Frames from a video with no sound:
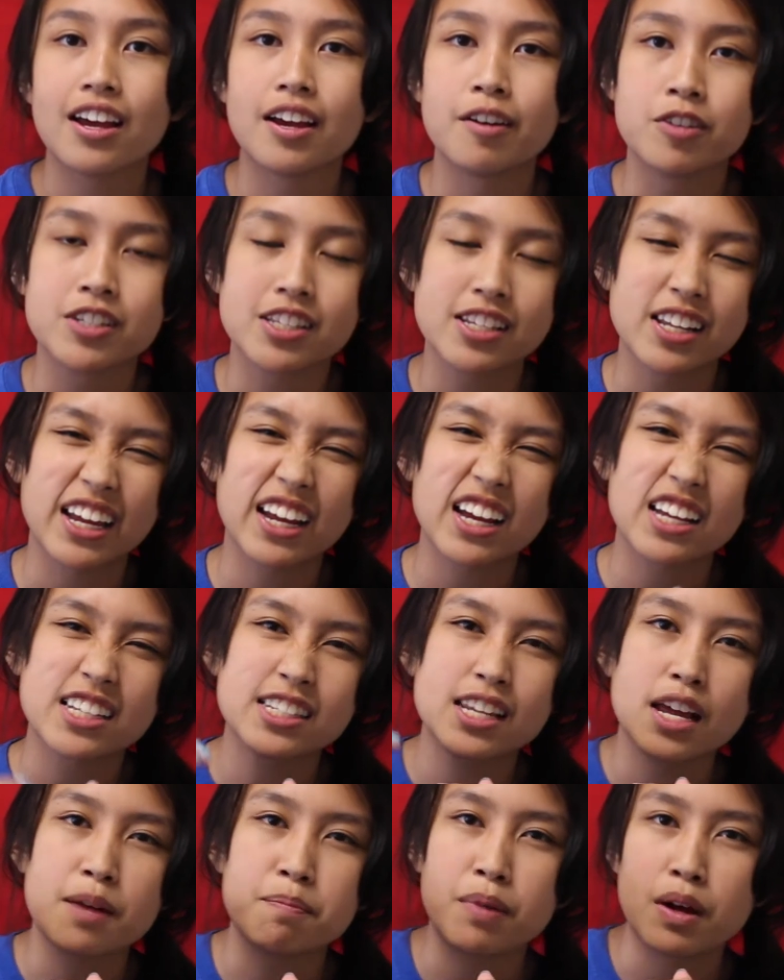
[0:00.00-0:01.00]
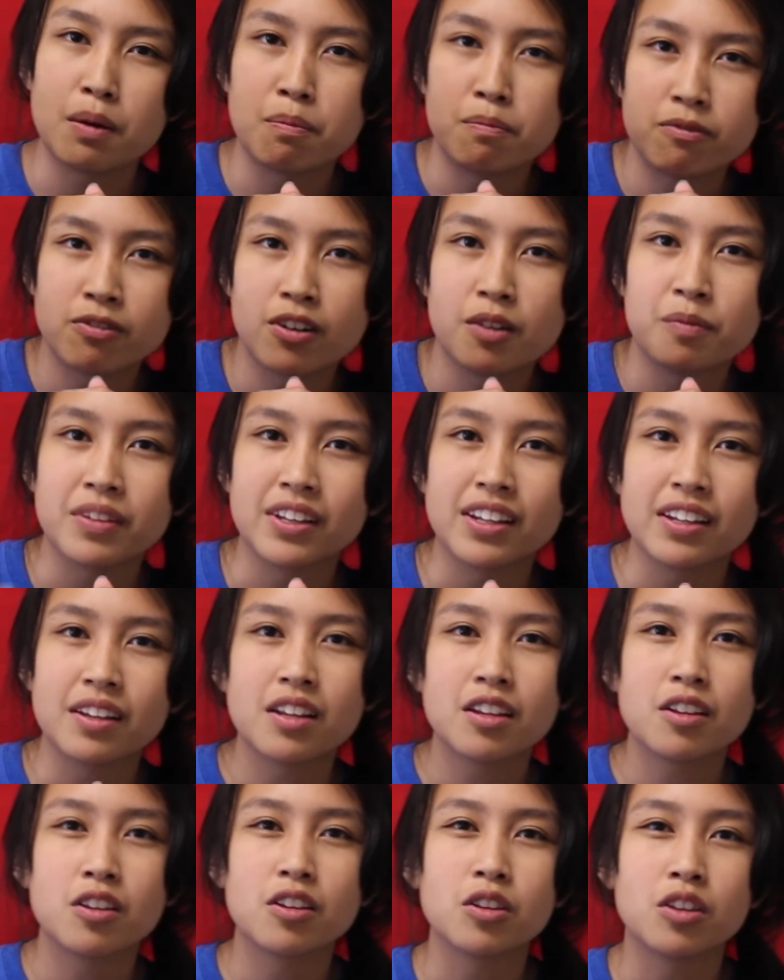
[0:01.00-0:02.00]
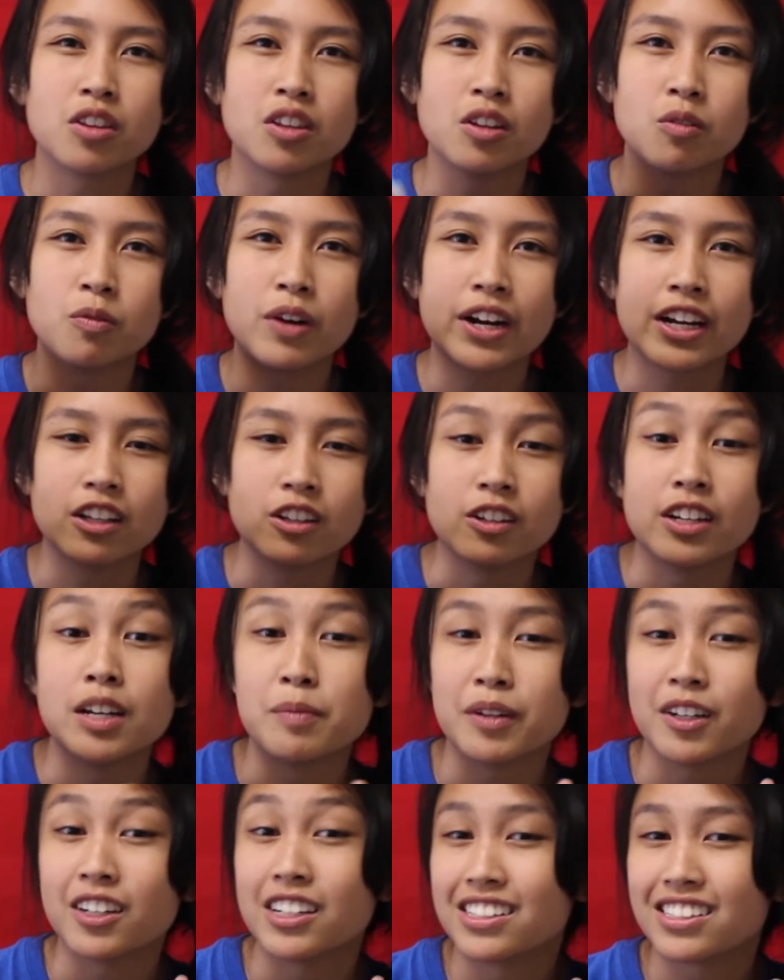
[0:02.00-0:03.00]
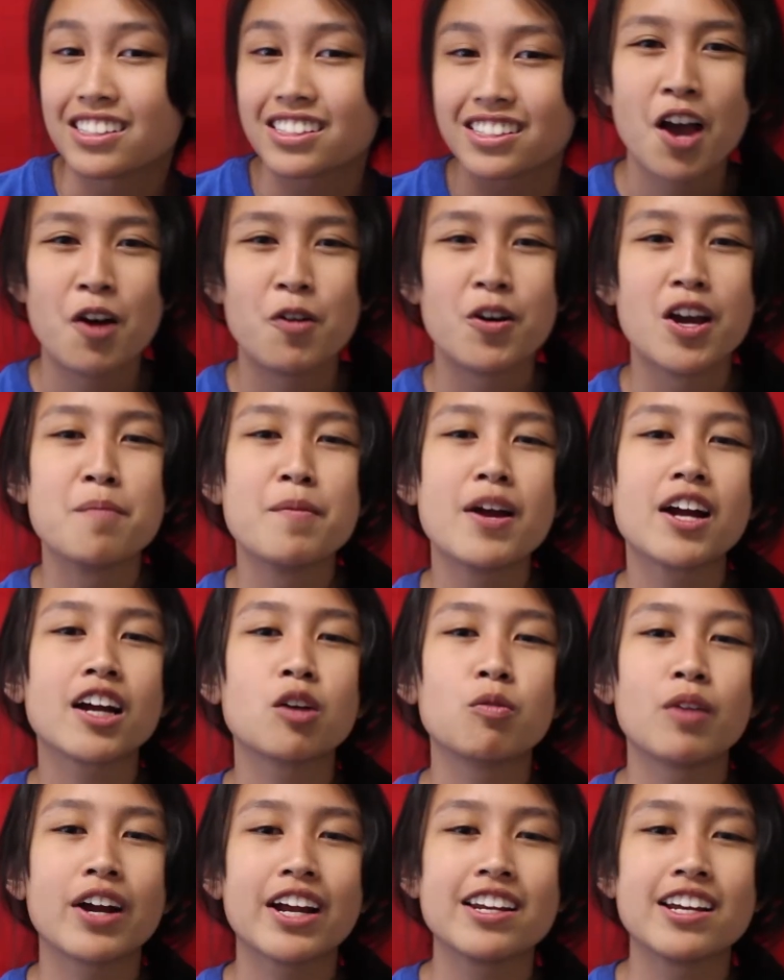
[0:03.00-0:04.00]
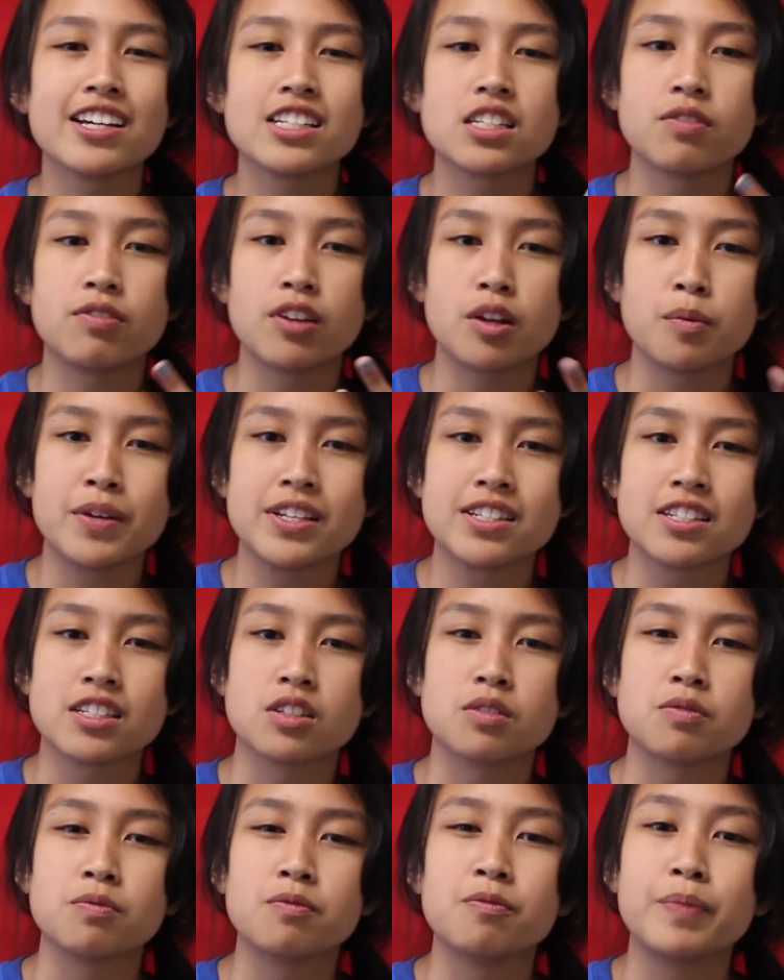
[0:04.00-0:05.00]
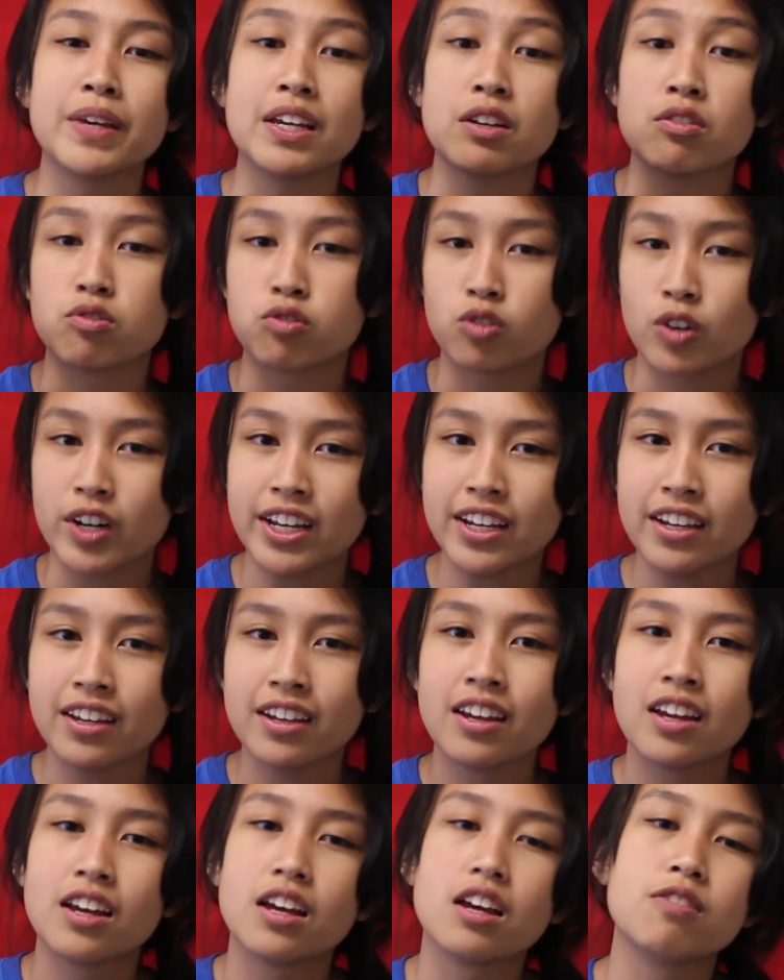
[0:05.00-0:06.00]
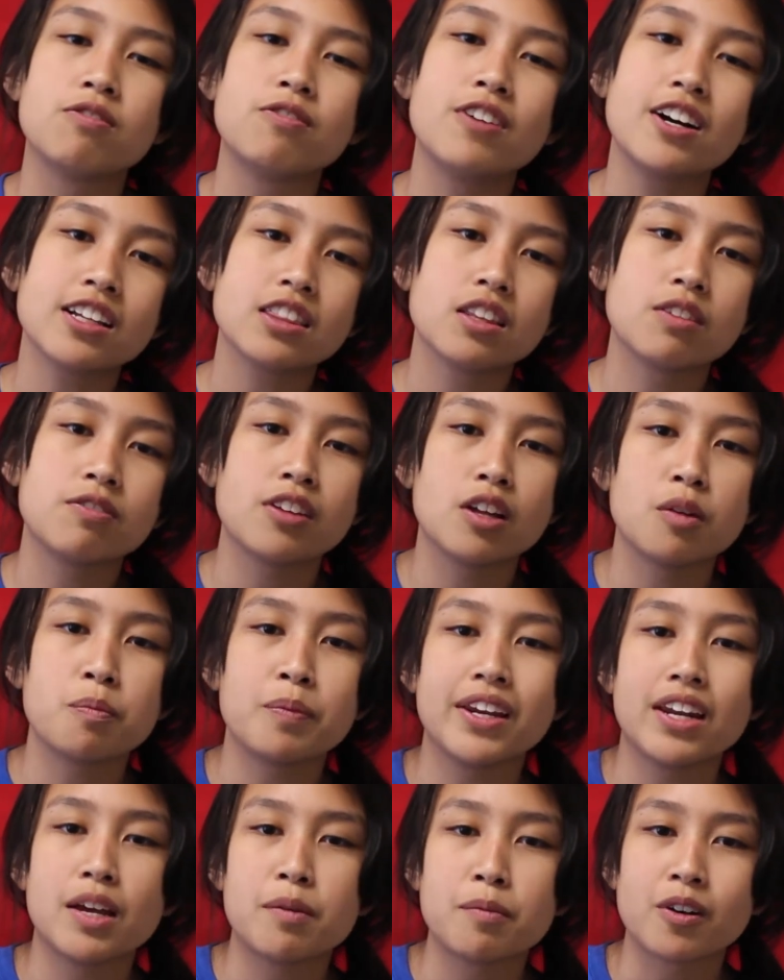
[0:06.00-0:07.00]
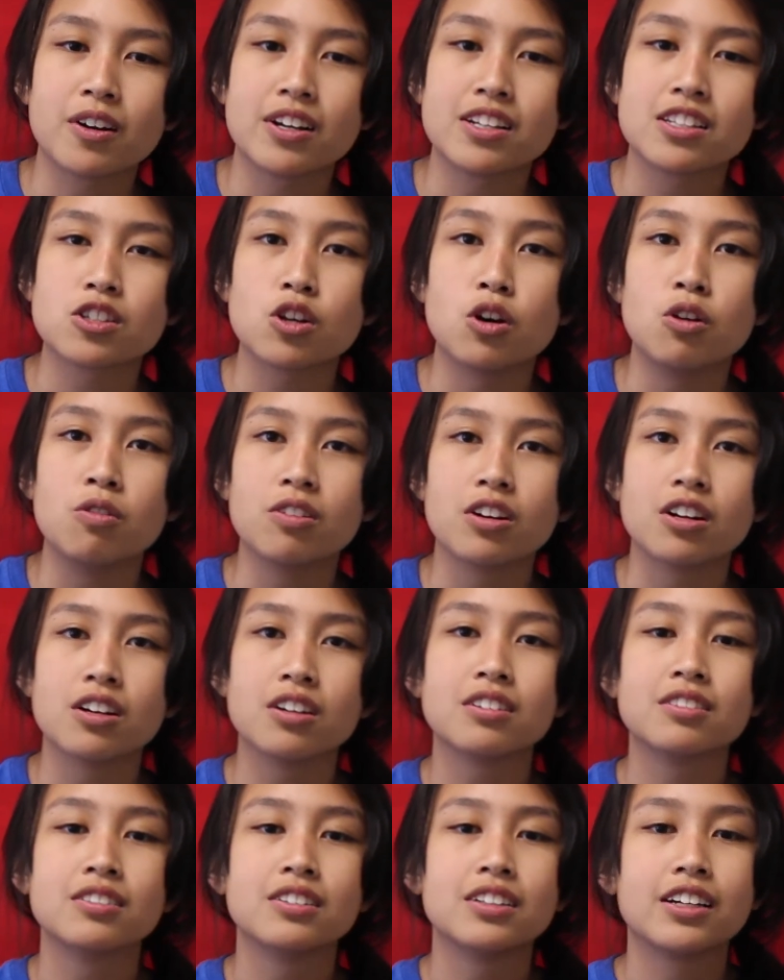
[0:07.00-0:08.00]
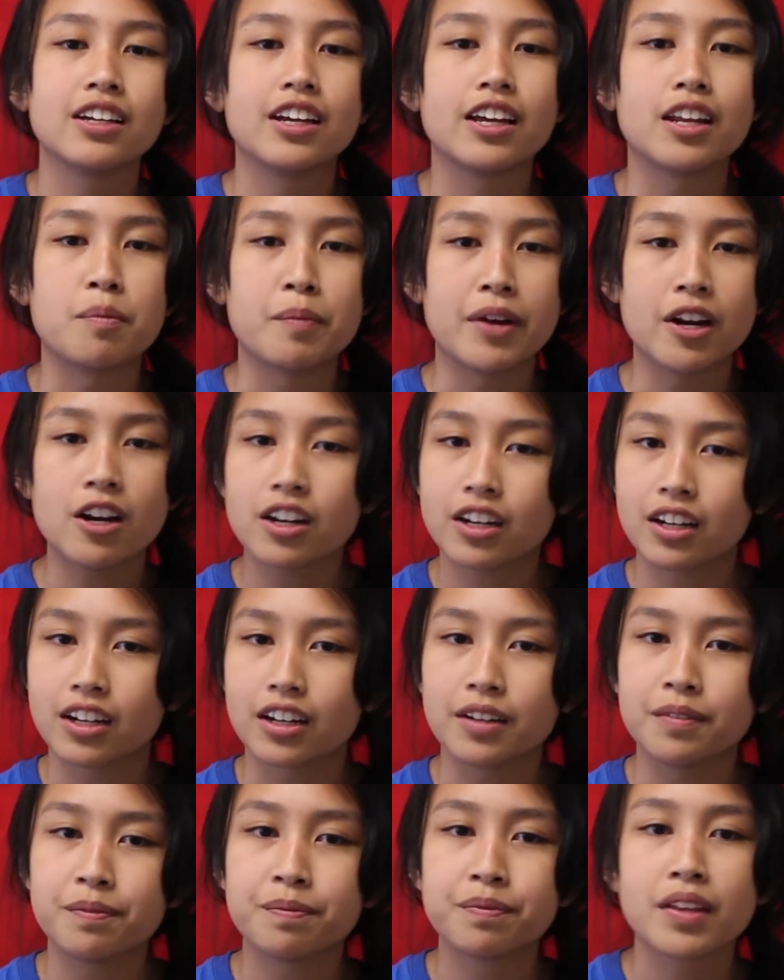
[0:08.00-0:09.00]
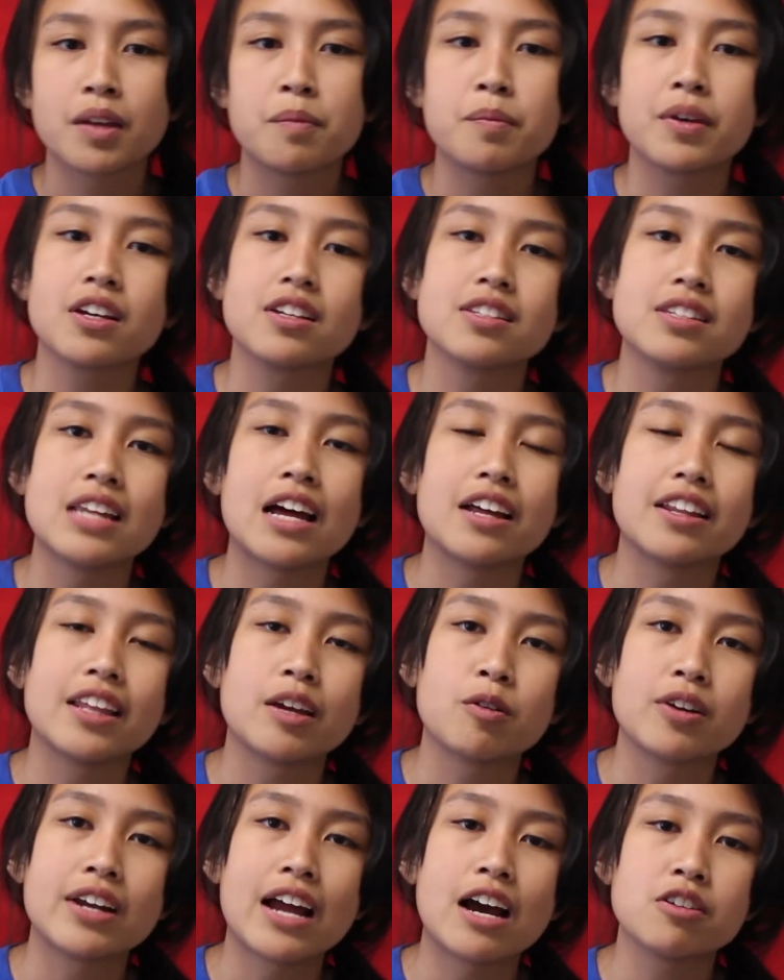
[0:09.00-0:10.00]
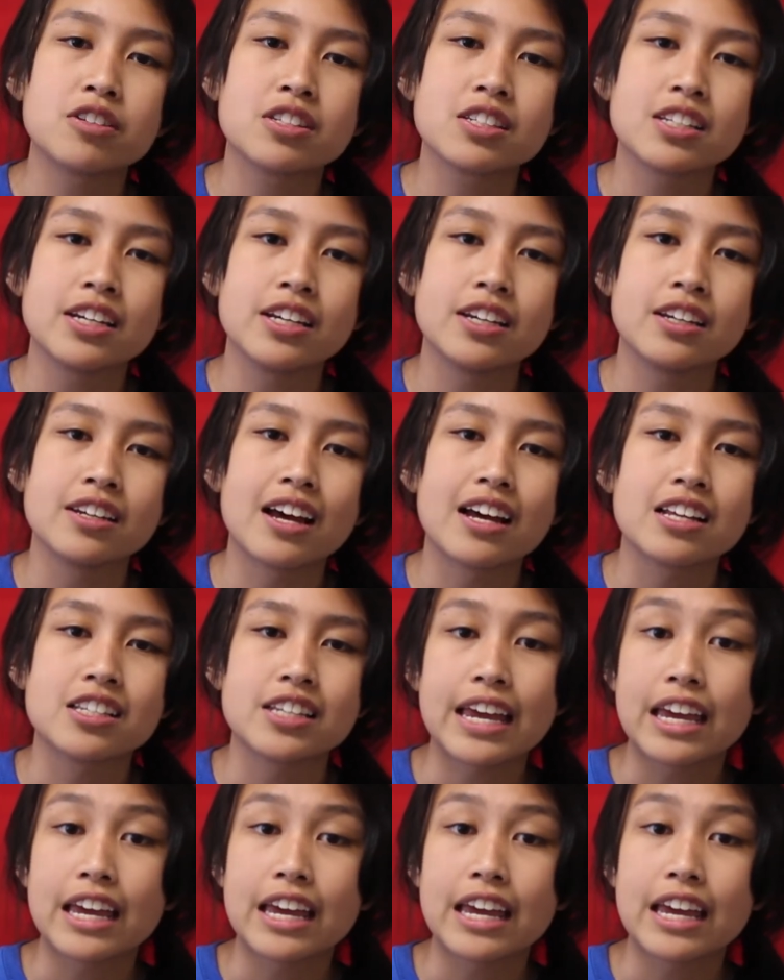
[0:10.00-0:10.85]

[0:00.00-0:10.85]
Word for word: It was like a step up from the regular immigrants. When America recognized the Philippines as being free, it the Philippine immigrants over in America because they were now seen as